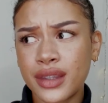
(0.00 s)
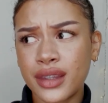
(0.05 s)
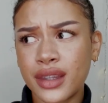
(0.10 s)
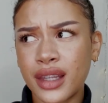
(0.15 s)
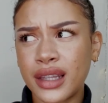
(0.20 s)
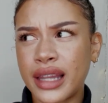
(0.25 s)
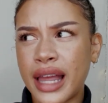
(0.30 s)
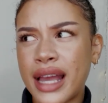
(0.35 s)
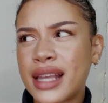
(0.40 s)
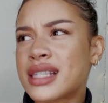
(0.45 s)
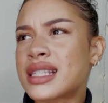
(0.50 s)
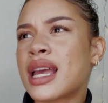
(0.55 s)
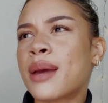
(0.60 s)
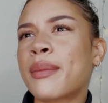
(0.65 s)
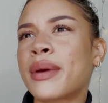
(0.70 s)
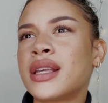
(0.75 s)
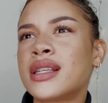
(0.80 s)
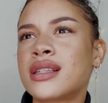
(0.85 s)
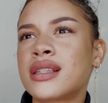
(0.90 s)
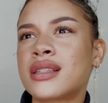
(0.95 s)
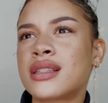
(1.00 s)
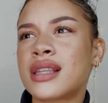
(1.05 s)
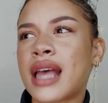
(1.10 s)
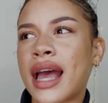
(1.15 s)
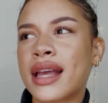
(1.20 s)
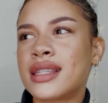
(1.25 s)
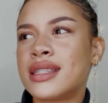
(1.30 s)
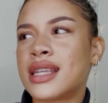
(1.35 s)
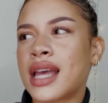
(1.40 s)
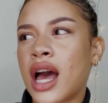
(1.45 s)
the last time I
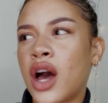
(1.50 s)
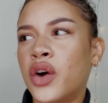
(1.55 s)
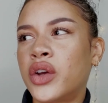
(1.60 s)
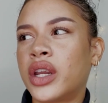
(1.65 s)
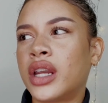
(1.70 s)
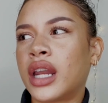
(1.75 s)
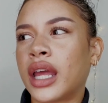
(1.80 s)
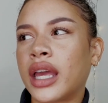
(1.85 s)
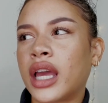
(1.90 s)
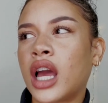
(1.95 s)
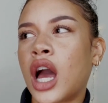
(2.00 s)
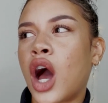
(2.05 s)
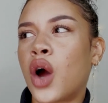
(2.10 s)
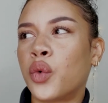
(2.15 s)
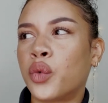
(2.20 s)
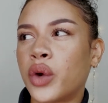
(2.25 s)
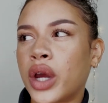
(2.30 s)
sat down and got